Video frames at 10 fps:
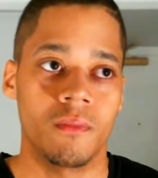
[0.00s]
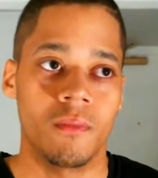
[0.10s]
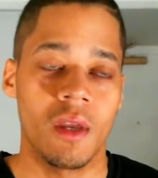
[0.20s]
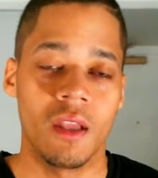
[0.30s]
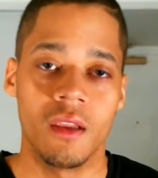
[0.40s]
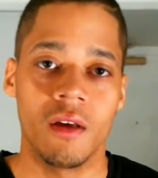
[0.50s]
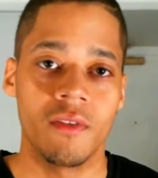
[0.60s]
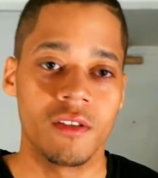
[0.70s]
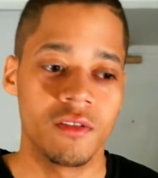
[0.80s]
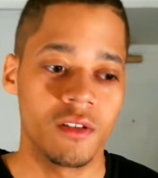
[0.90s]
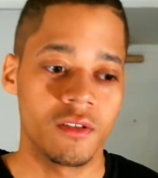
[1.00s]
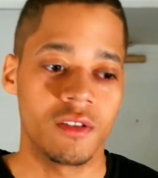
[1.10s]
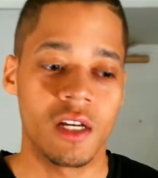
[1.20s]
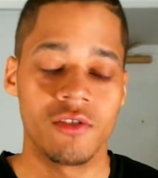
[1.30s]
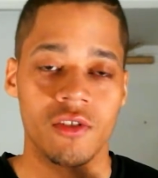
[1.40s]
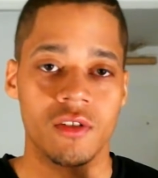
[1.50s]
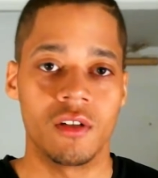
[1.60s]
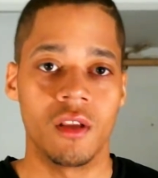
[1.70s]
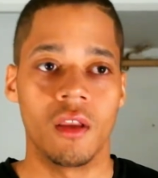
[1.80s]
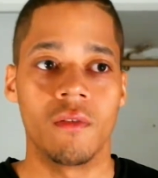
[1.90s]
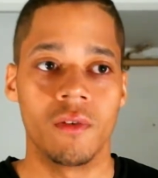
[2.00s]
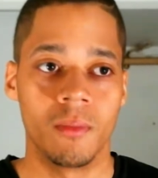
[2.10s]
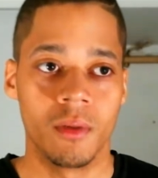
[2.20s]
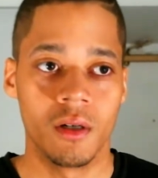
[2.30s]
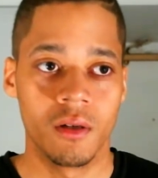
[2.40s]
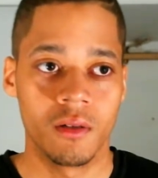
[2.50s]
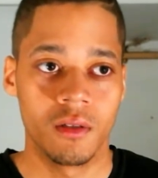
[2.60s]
And love exists not just in a lover, but